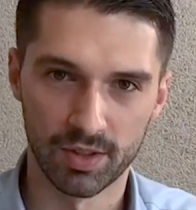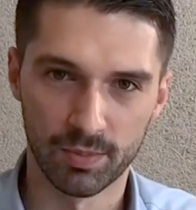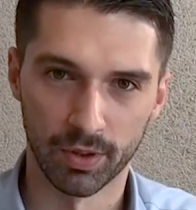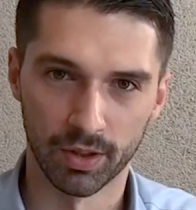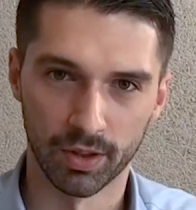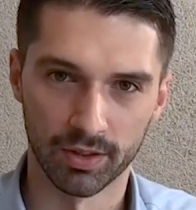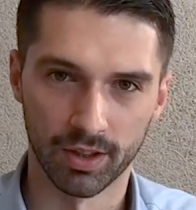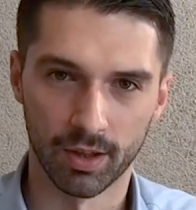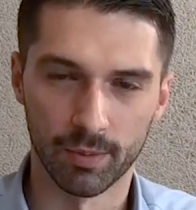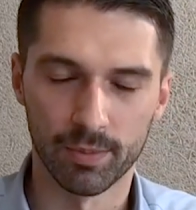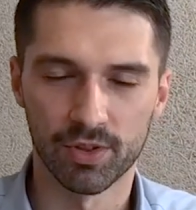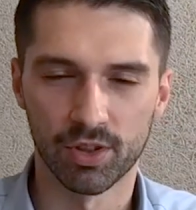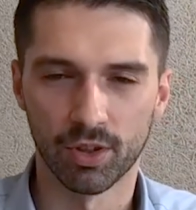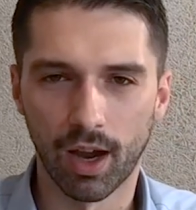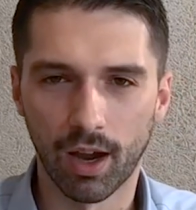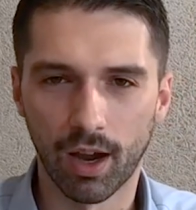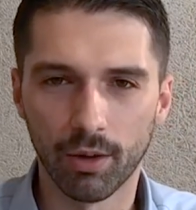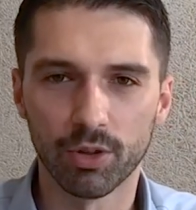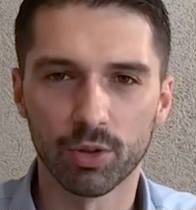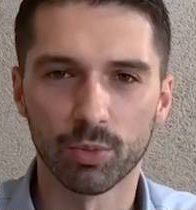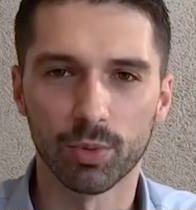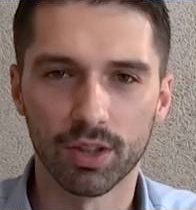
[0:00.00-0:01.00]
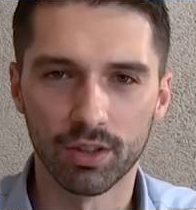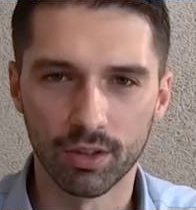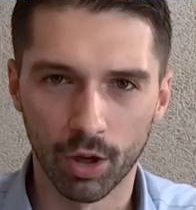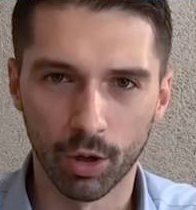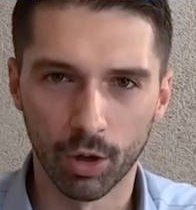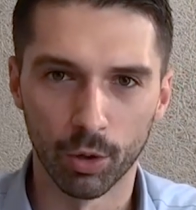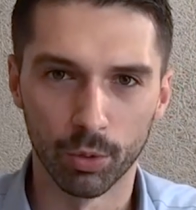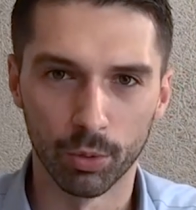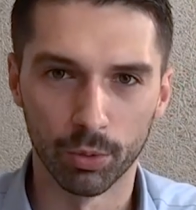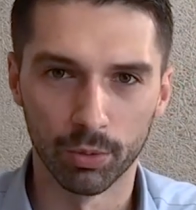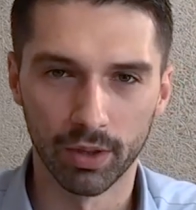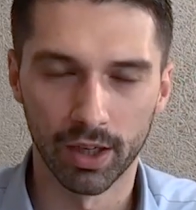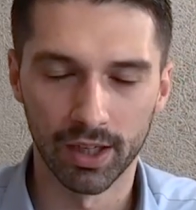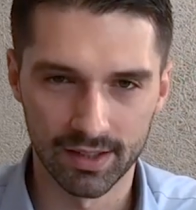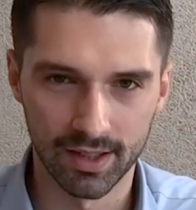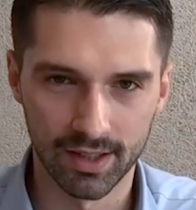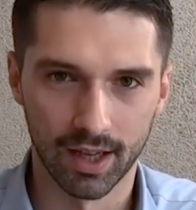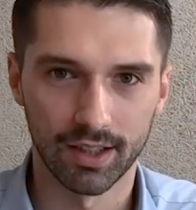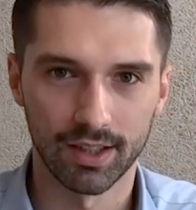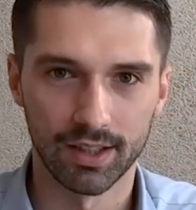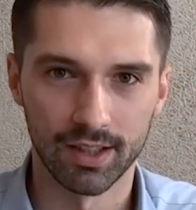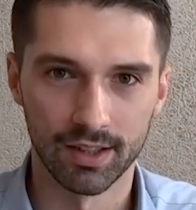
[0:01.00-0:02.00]
this buildup. So how do we know
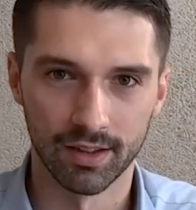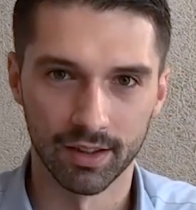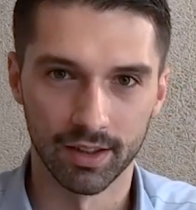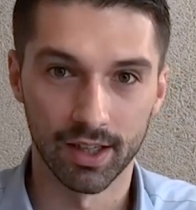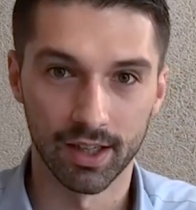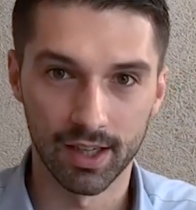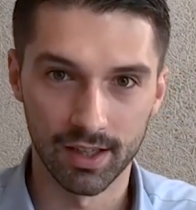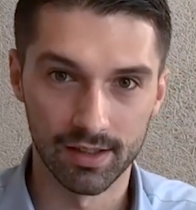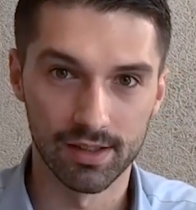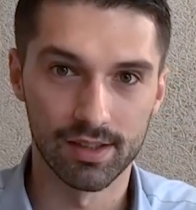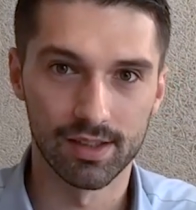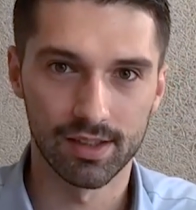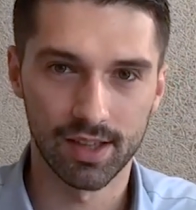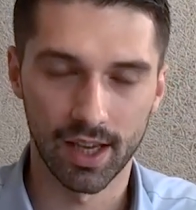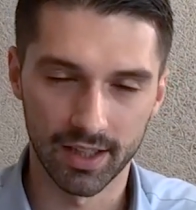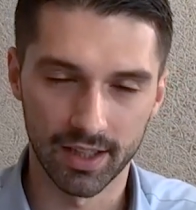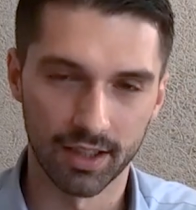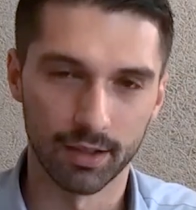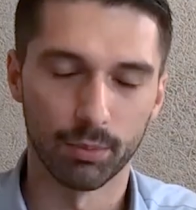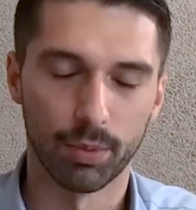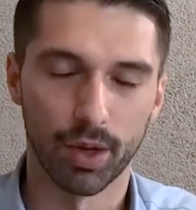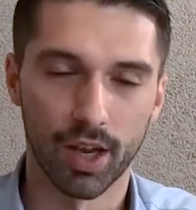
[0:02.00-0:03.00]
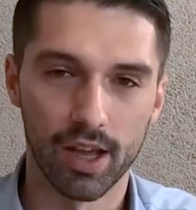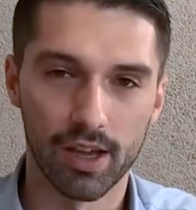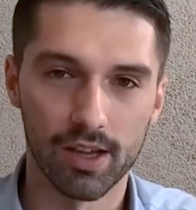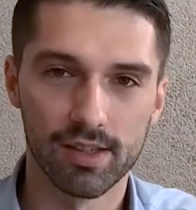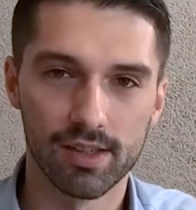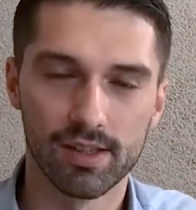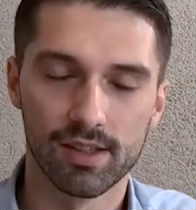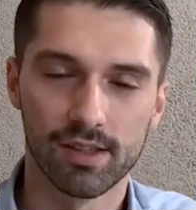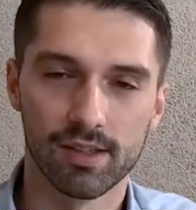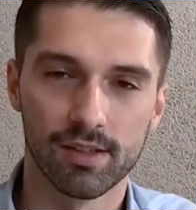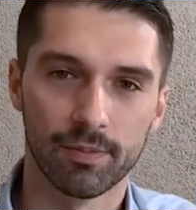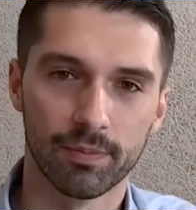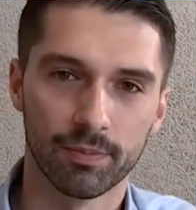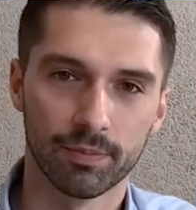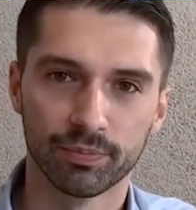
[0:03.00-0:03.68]
exactly that it is taking place?